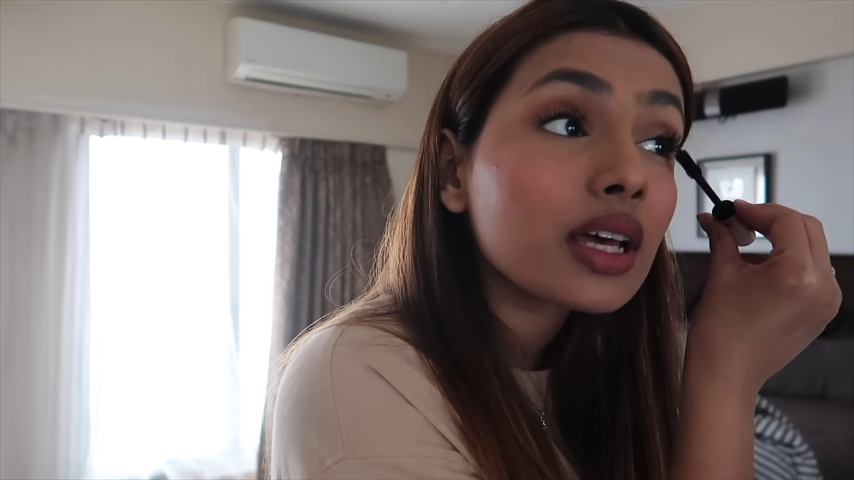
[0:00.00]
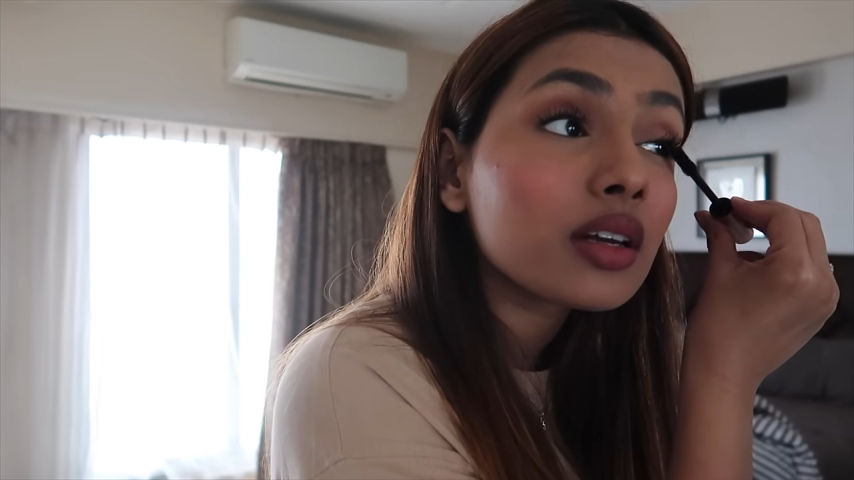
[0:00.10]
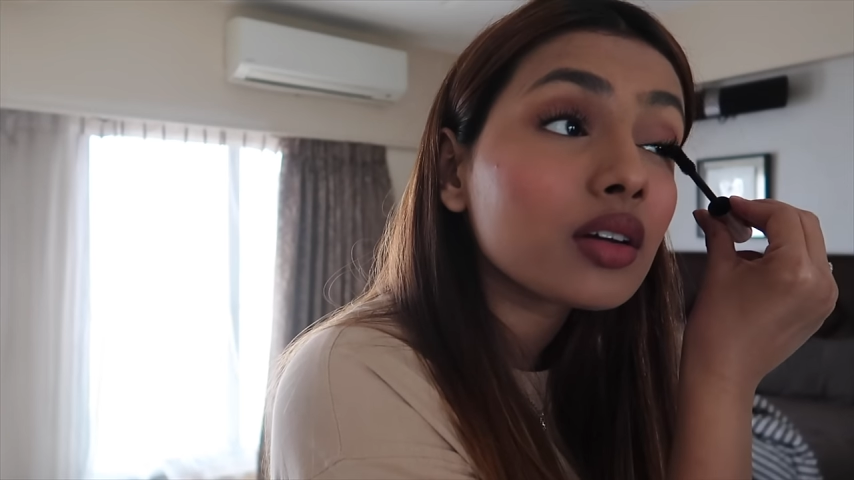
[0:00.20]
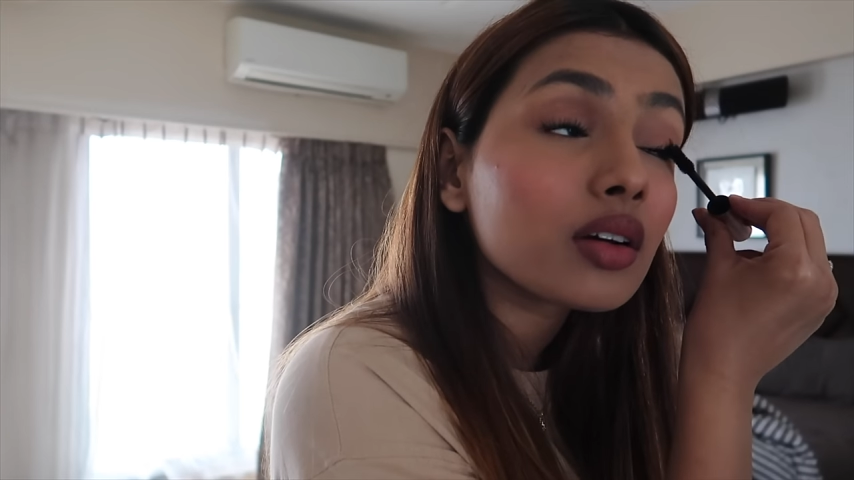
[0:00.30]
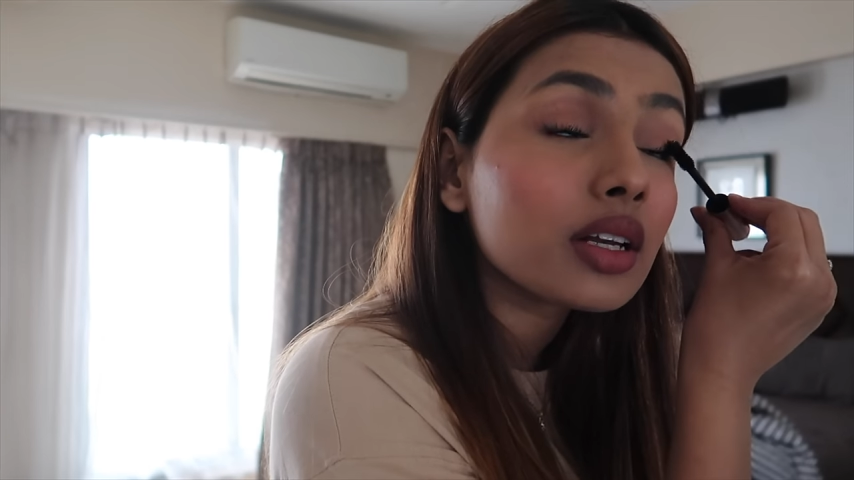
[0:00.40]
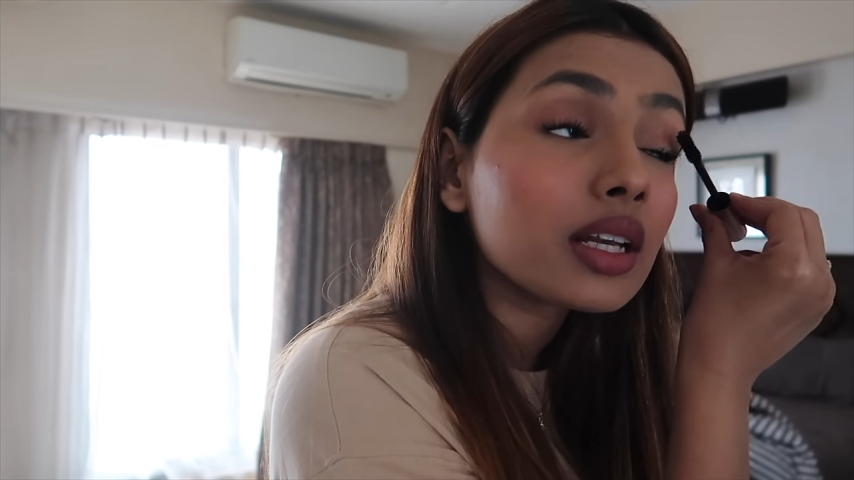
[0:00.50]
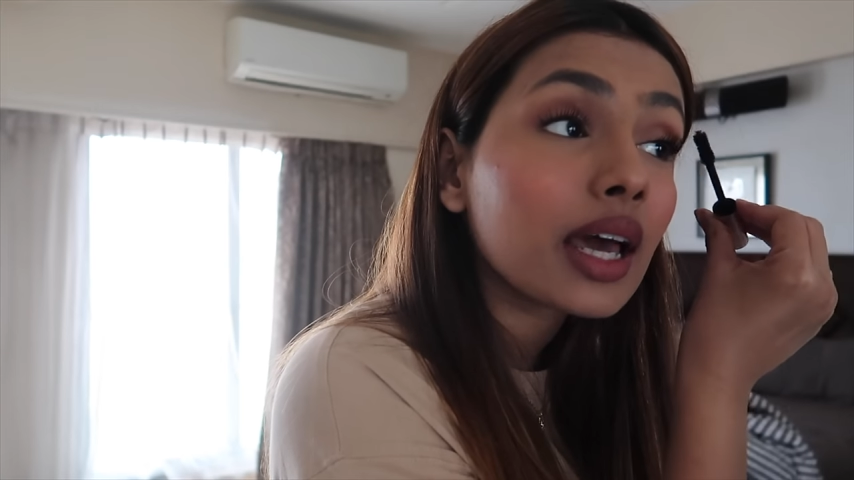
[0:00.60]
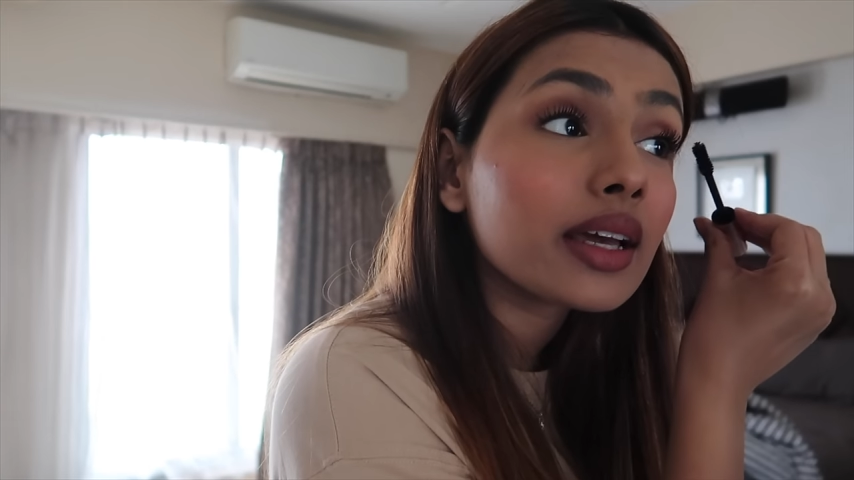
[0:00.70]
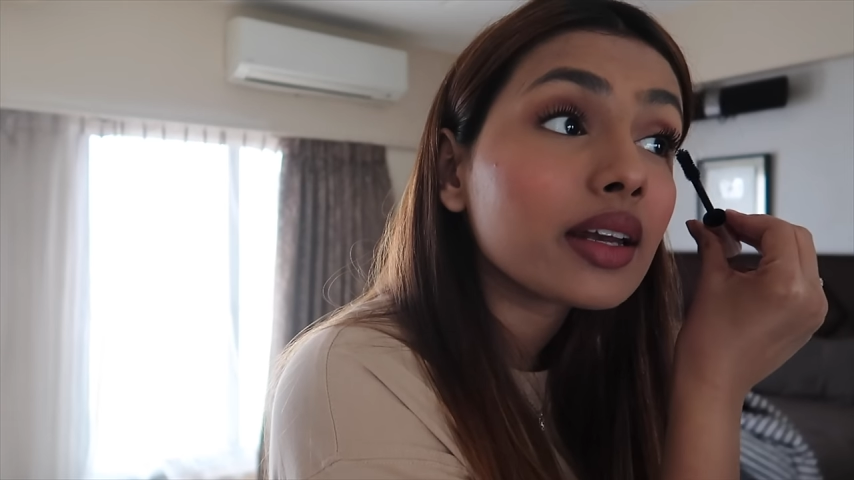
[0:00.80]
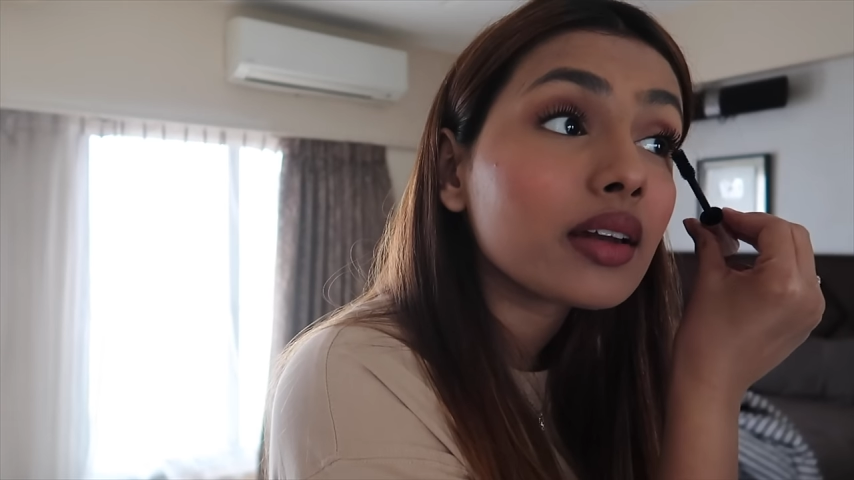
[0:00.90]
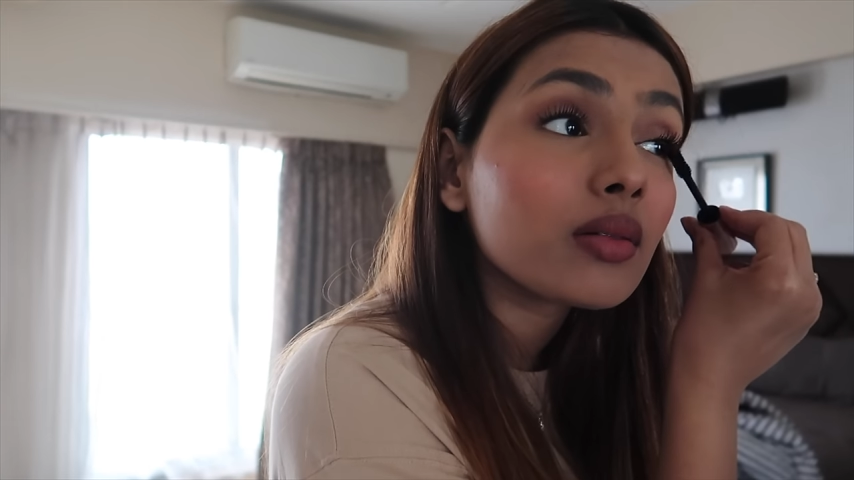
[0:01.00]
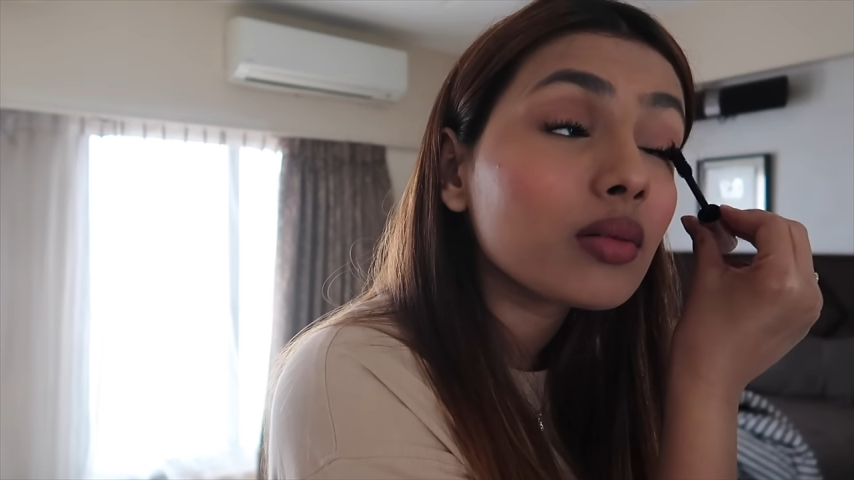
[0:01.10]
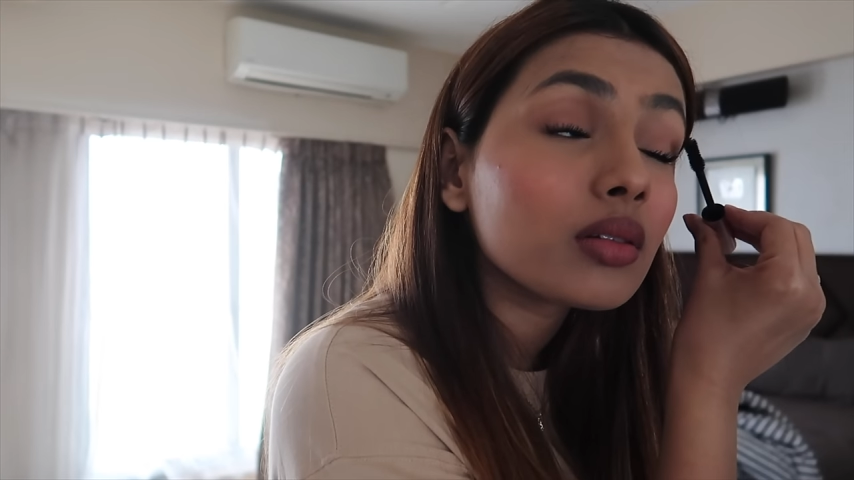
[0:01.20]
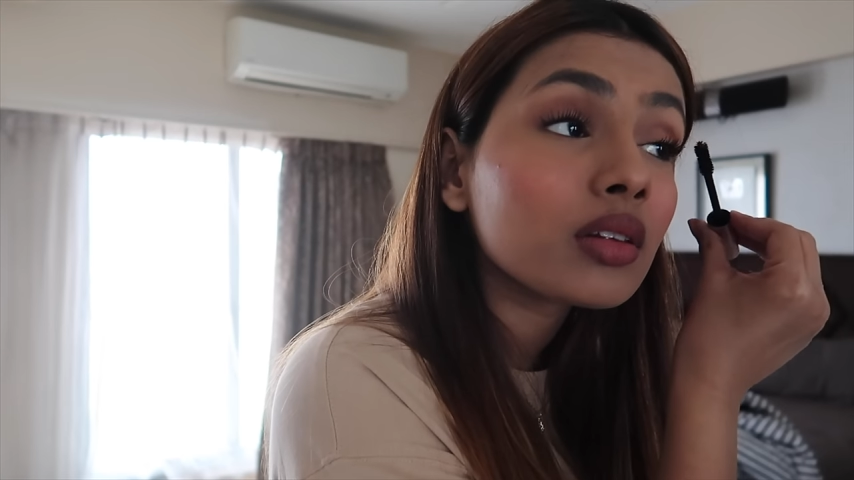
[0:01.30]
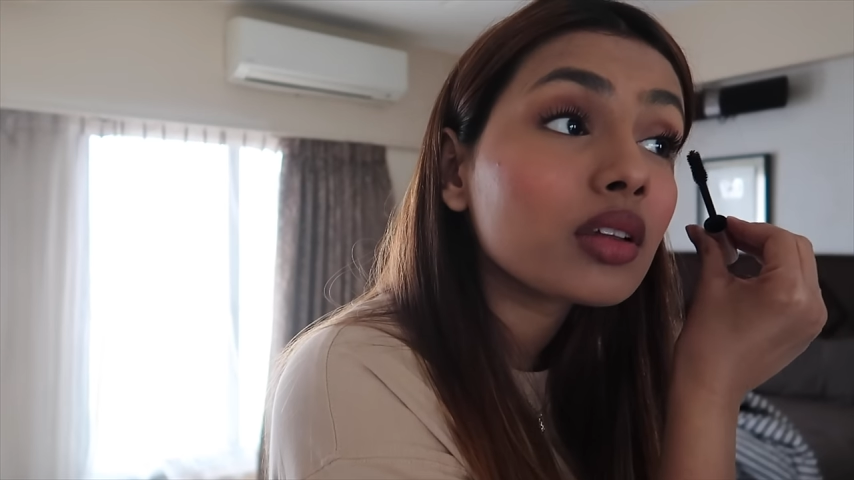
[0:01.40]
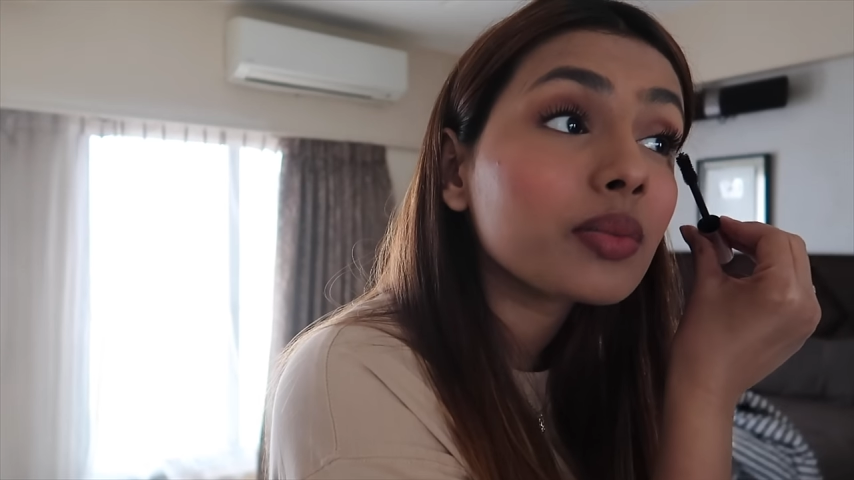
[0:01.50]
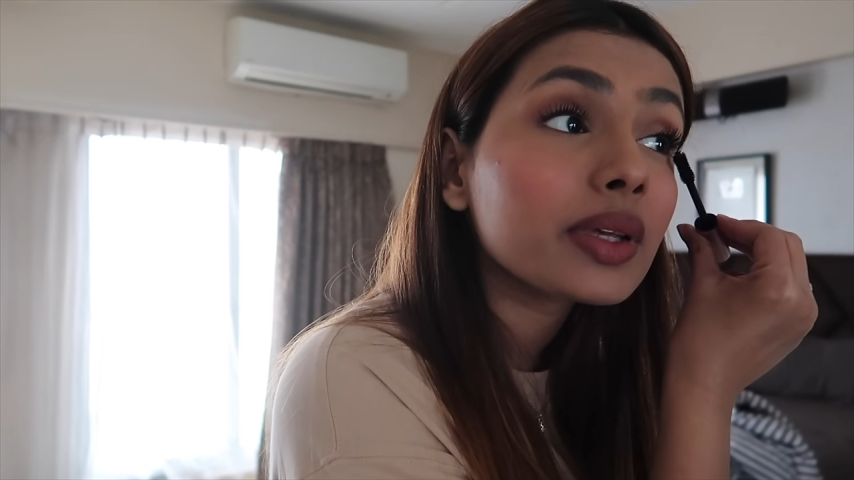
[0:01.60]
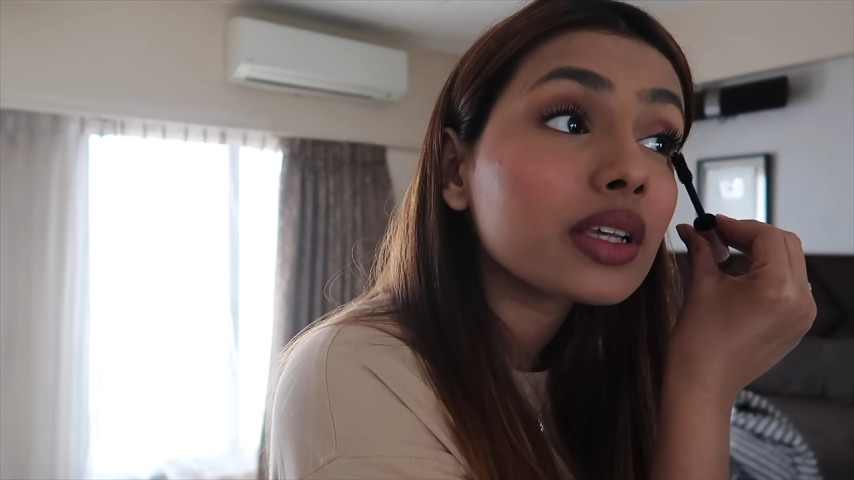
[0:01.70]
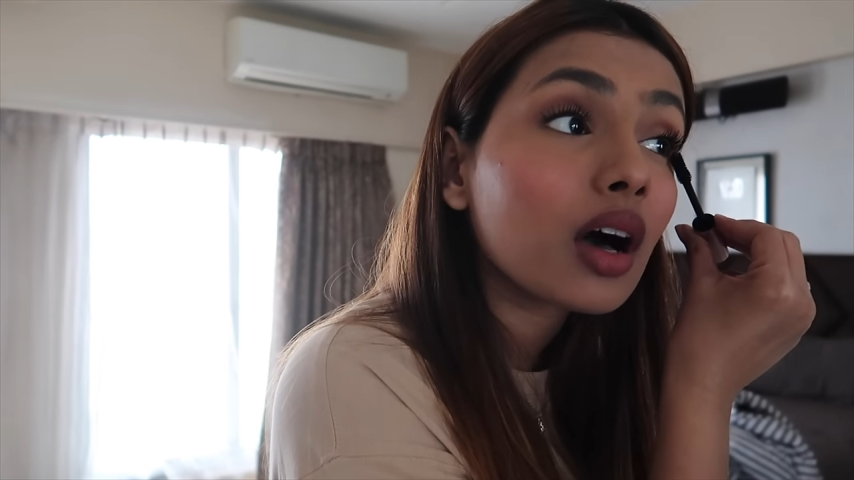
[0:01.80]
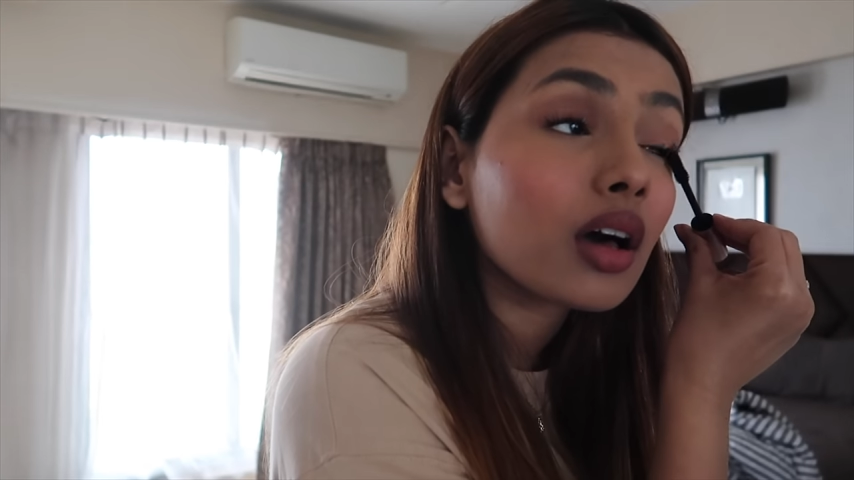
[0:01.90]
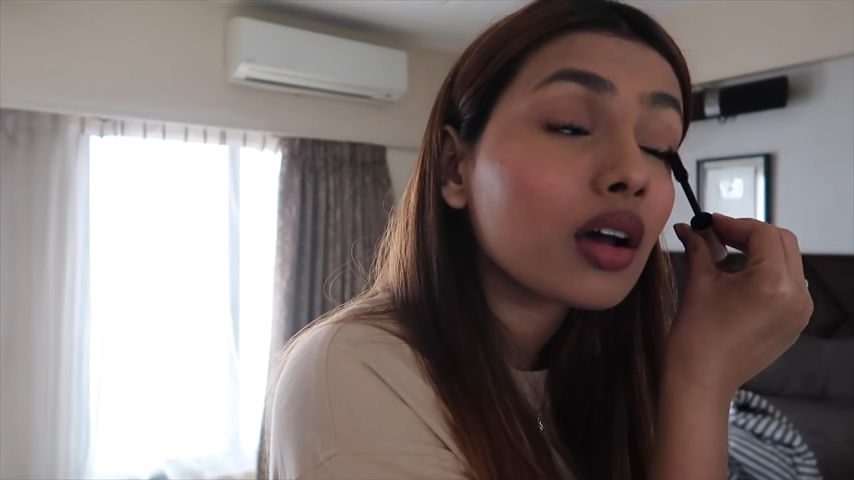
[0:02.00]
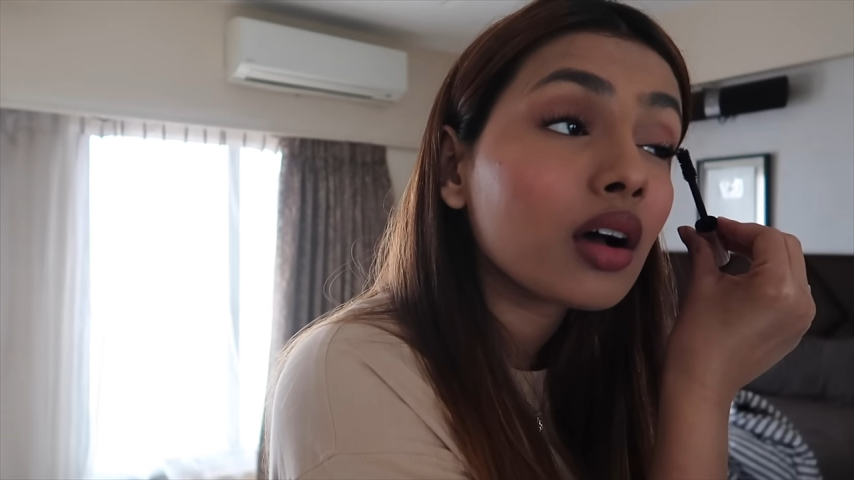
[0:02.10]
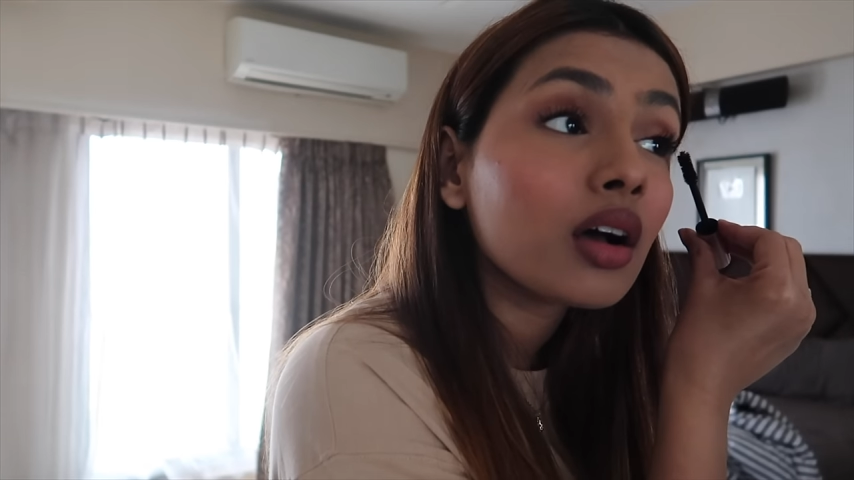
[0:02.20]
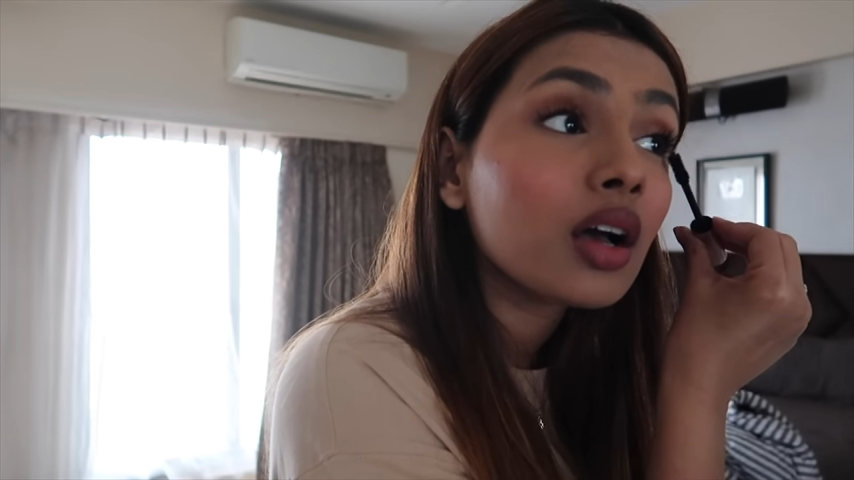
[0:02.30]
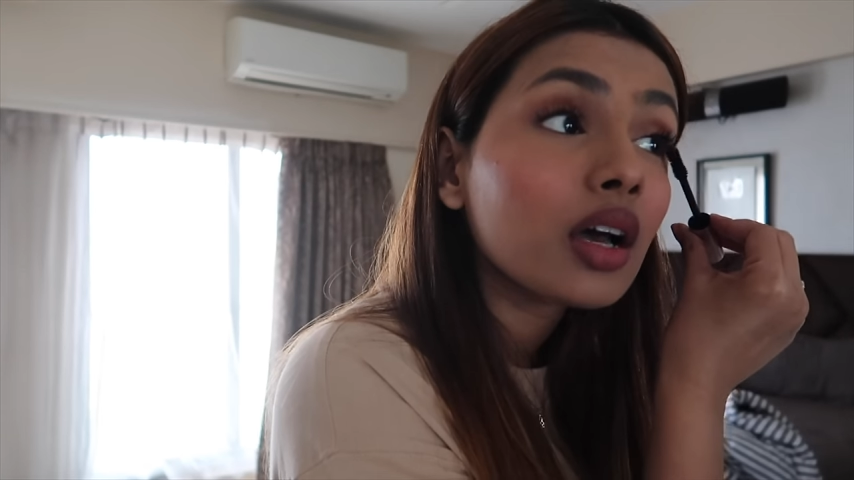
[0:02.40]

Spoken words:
I really like this mascara.